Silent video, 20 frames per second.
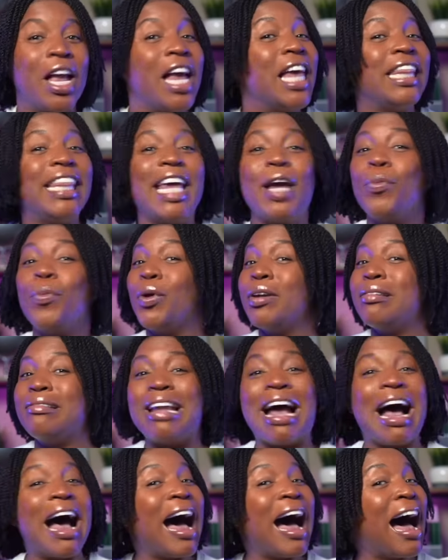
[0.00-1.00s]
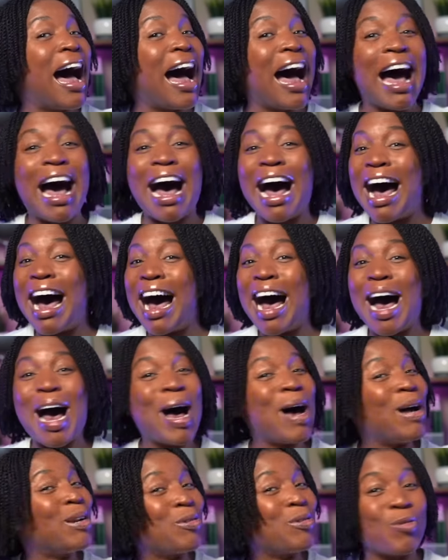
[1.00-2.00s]
they were
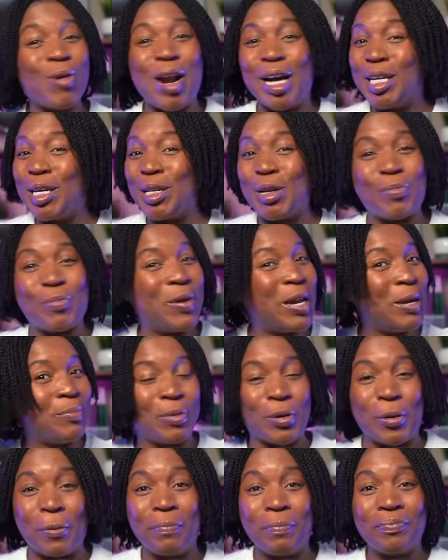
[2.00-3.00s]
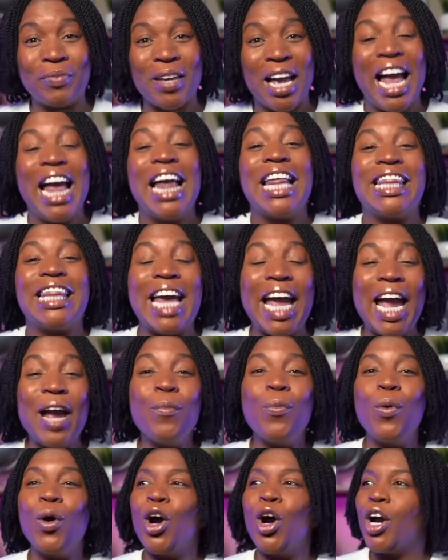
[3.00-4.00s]
not regular people. They
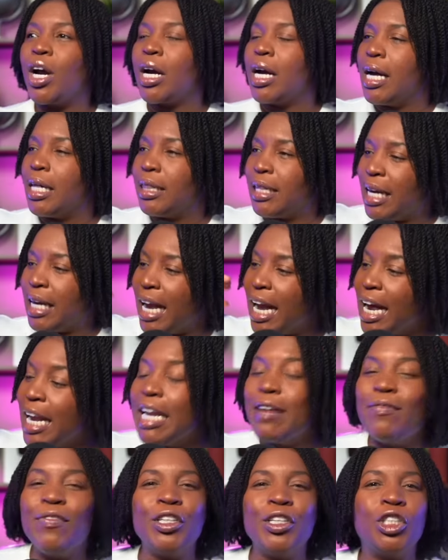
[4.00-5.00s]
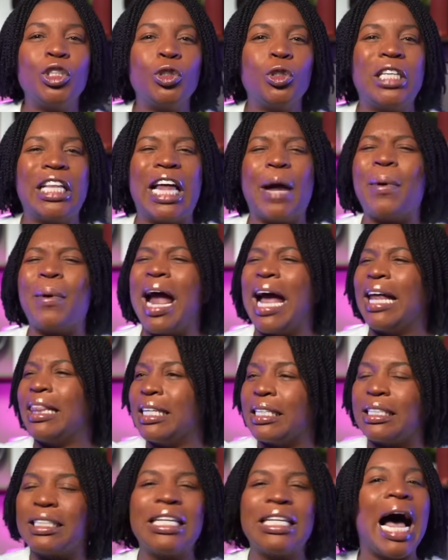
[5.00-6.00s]
were the individuals that were at
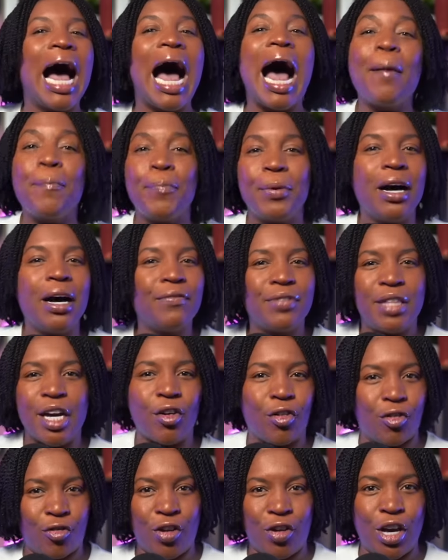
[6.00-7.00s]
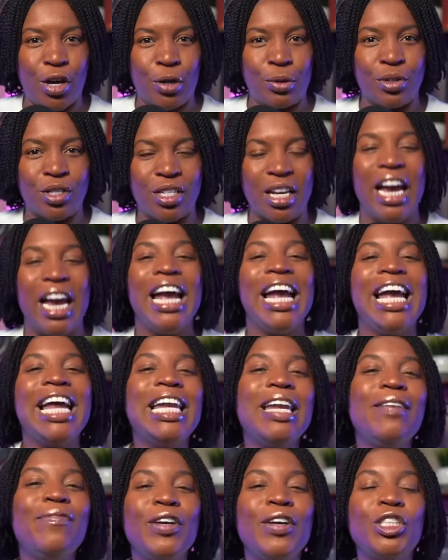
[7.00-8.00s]
the top of their fields,
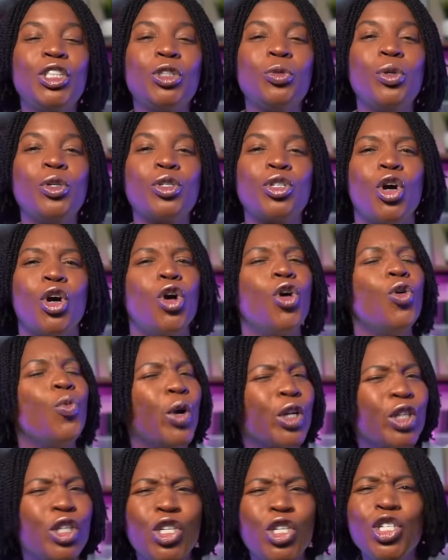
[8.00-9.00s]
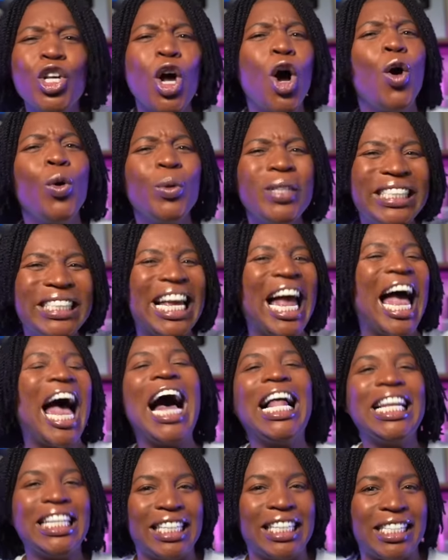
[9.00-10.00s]
individuals who were so
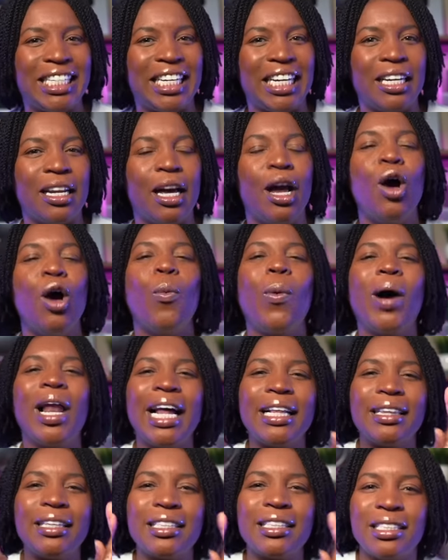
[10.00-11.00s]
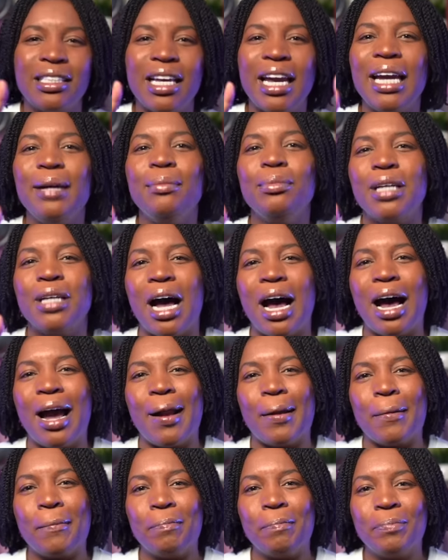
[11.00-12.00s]
talented while at the same
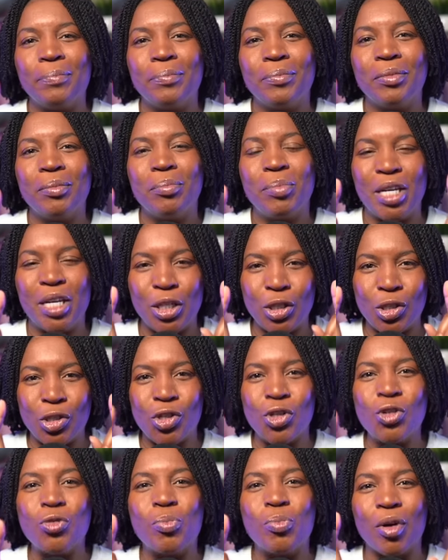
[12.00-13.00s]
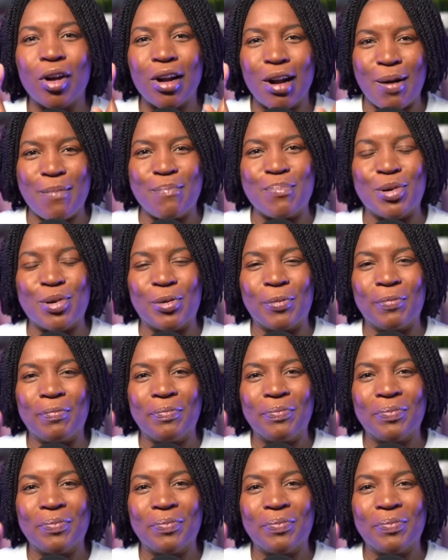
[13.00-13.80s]
time being super humble.